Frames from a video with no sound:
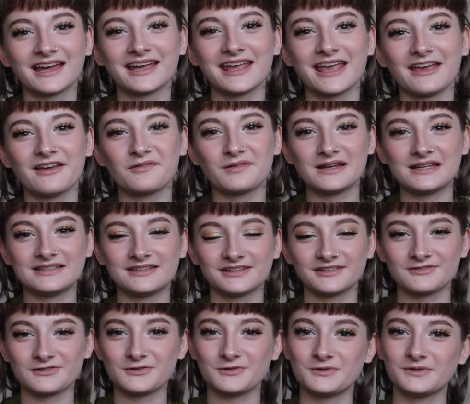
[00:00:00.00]
I can't wait
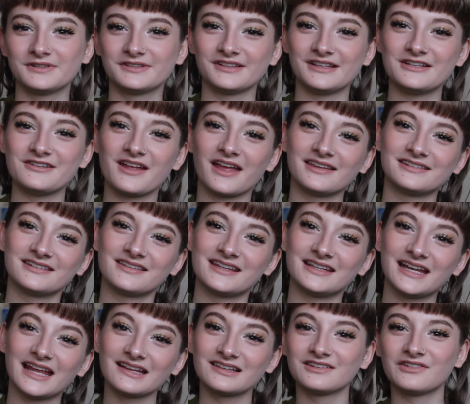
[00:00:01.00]
to see you guys in
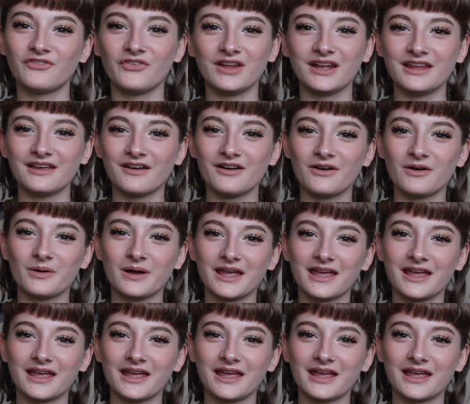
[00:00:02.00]
the next video,